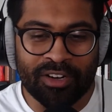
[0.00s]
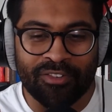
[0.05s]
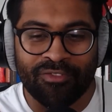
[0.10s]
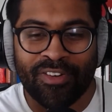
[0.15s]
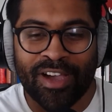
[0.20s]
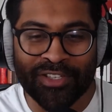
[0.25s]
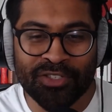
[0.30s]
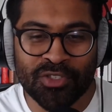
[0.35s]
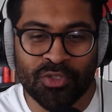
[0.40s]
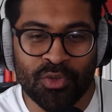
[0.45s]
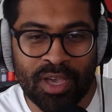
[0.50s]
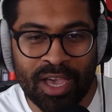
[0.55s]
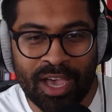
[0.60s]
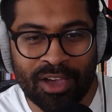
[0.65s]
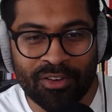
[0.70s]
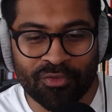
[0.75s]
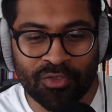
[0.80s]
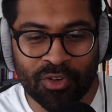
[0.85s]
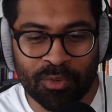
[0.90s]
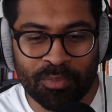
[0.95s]
advice do you
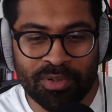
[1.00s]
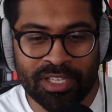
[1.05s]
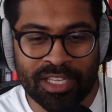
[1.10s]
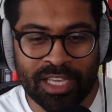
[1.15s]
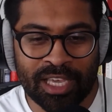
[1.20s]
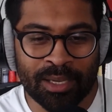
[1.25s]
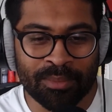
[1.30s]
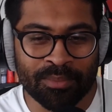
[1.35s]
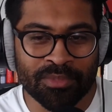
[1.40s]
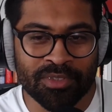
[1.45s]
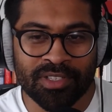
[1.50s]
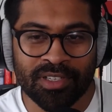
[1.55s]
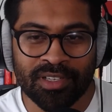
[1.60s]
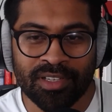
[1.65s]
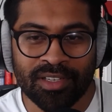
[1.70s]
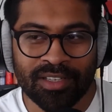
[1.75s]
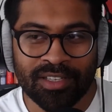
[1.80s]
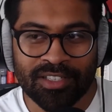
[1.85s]
have for PMs